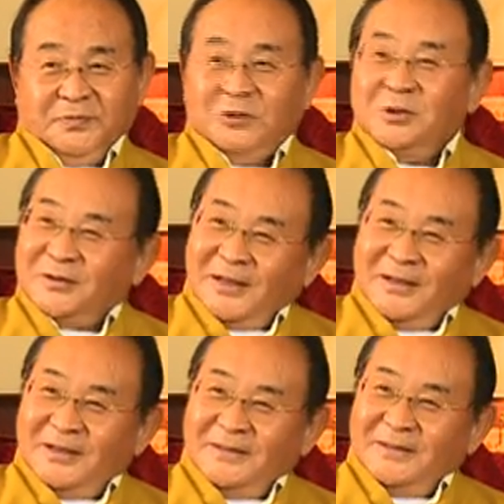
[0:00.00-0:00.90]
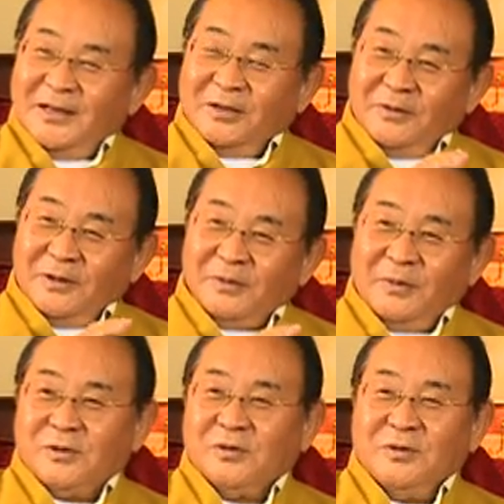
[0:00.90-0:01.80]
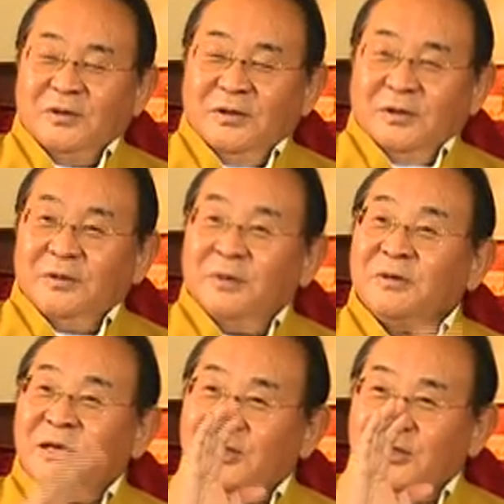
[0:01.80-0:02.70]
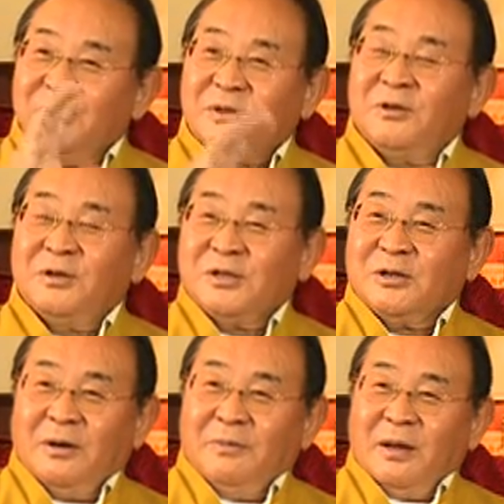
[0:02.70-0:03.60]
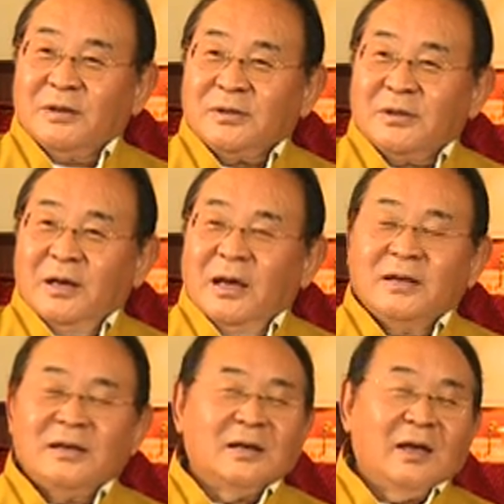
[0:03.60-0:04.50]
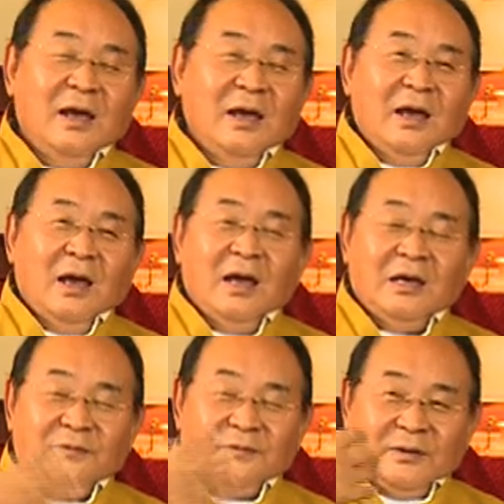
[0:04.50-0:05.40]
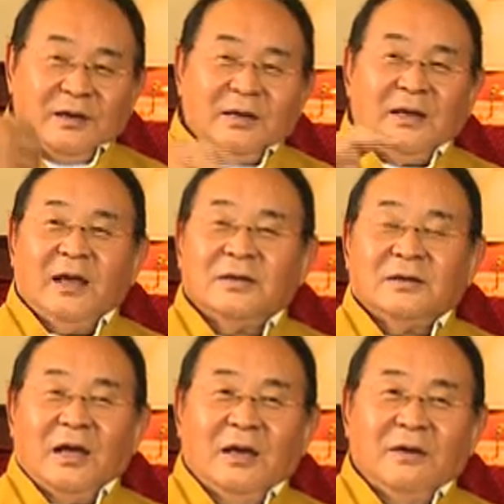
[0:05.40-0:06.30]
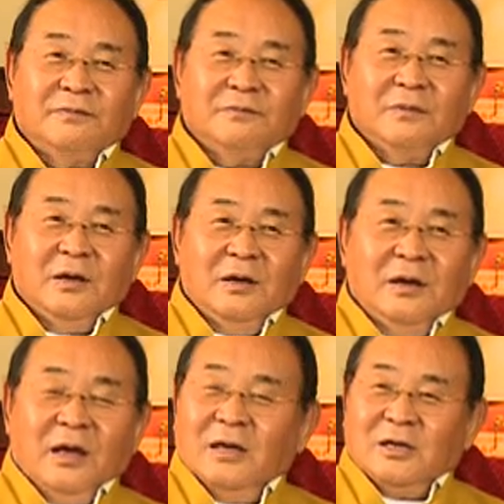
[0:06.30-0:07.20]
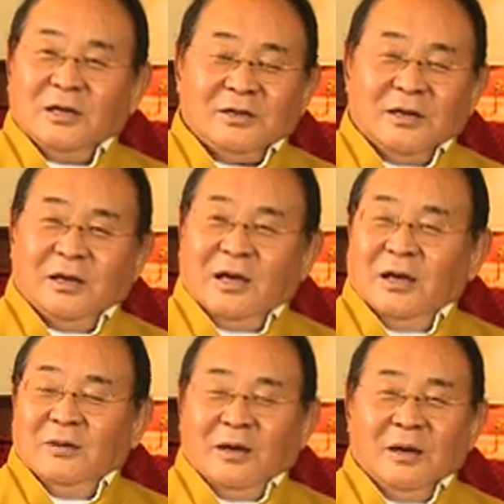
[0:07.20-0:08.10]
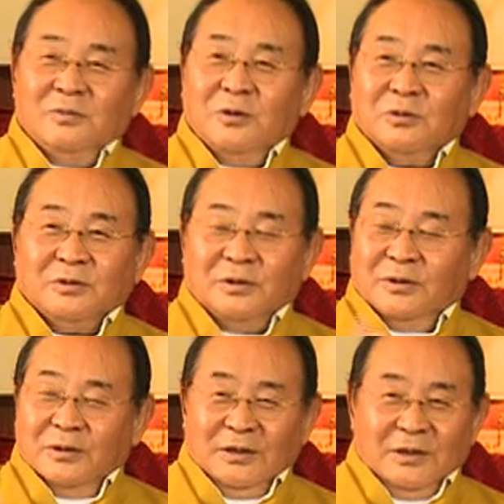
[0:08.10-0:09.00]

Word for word: You understand? That's very special from Kensington himself, this great master. I think I have gathered, I have, as I said, I, am not, uh,